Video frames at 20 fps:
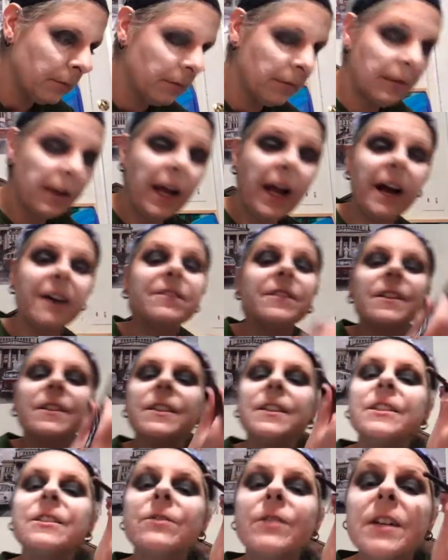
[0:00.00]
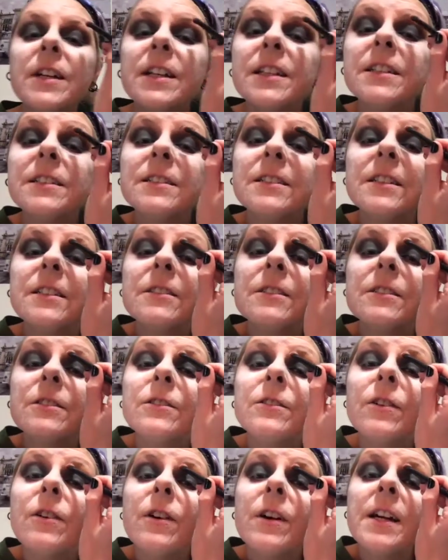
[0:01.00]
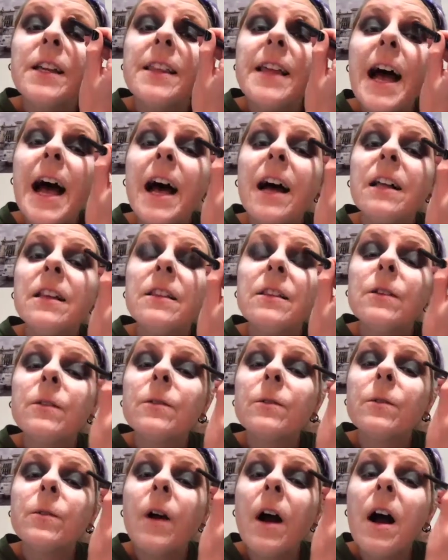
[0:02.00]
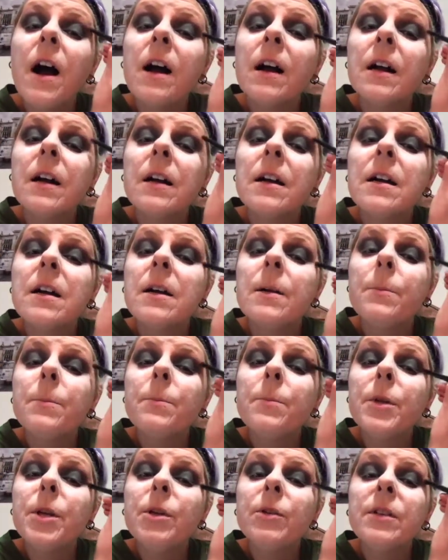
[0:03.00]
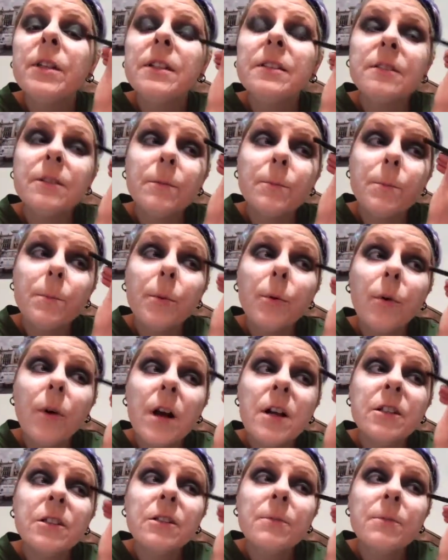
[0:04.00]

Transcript: After this, we're gonna destroy that Lorac Beauty Soup Brunch